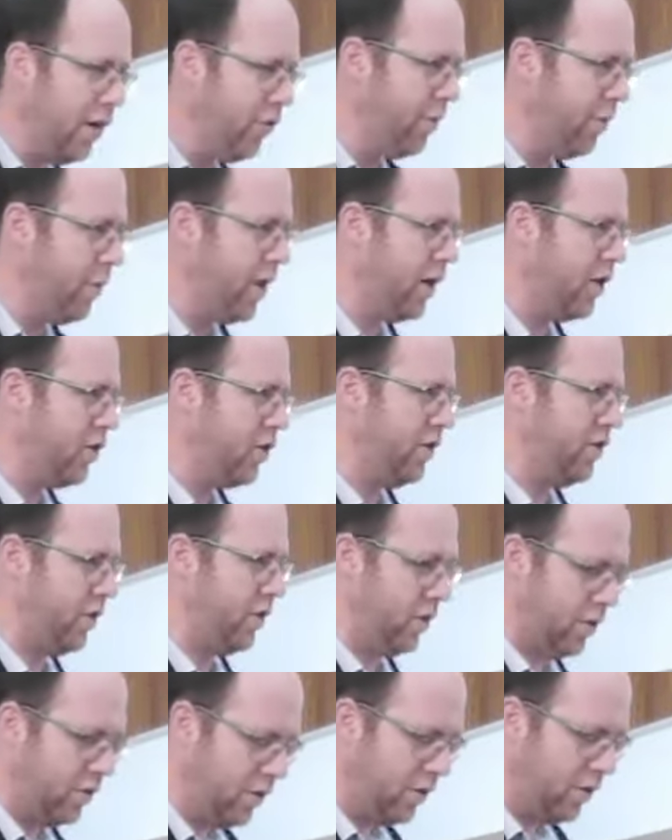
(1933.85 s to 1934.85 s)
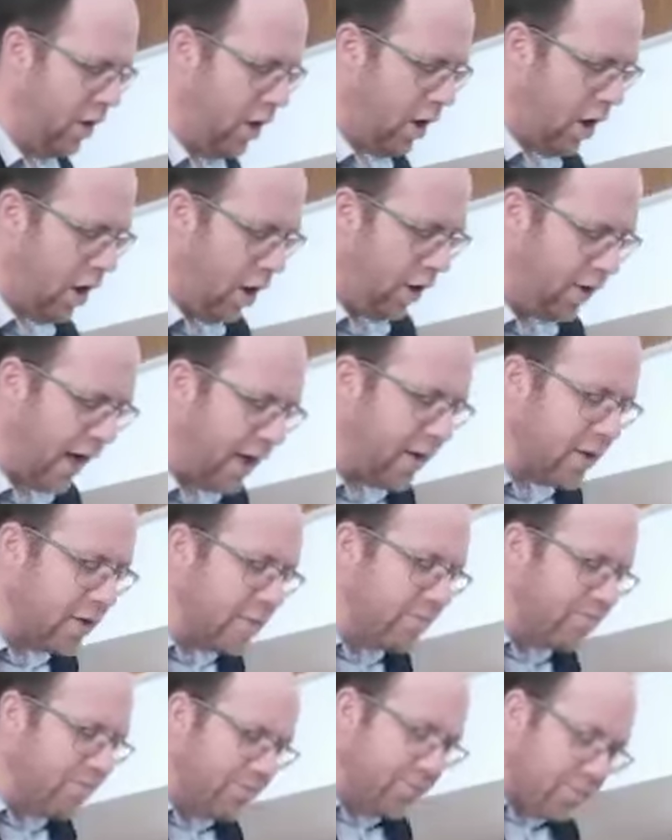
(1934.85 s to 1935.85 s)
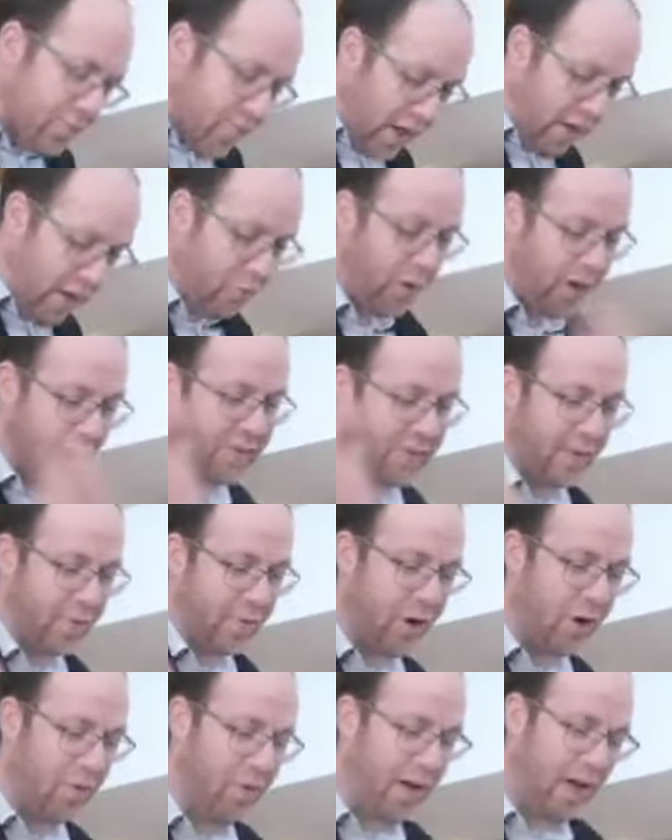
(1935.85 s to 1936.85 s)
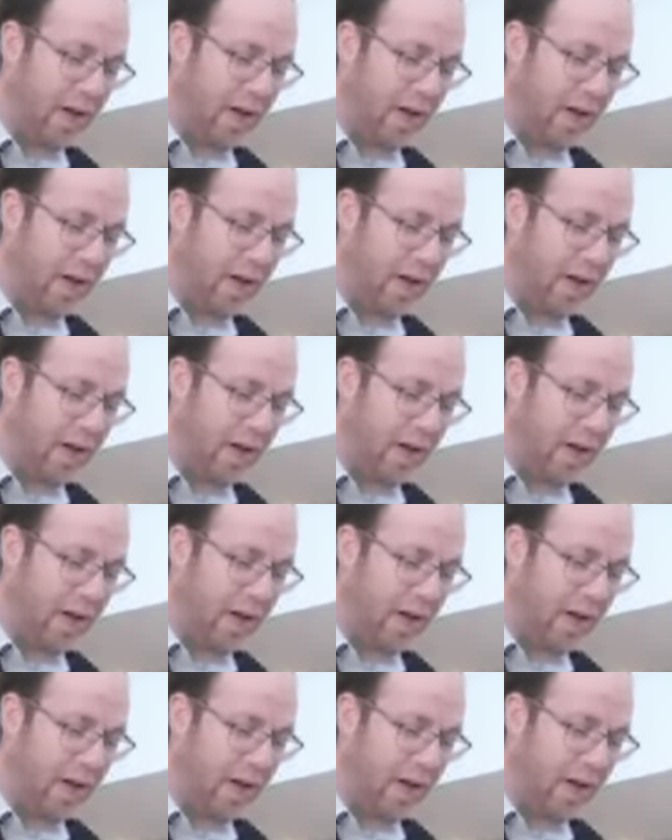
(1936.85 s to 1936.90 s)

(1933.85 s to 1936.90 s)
everybody agrees on this. Okay, everybody except the